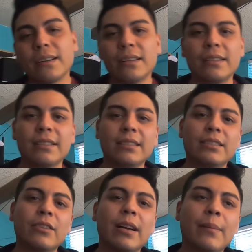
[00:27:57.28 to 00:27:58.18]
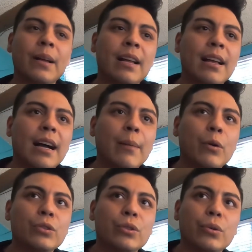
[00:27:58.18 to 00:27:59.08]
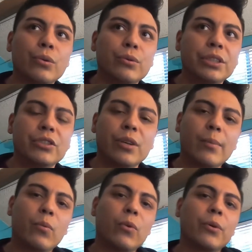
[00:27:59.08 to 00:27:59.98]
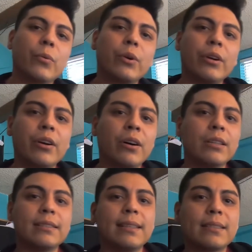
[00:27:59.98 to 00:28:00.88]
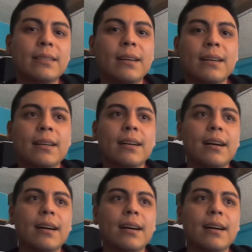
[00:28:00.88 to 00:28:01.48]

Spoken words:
On Instagram. I'm also LucyDrop one word on TikTok.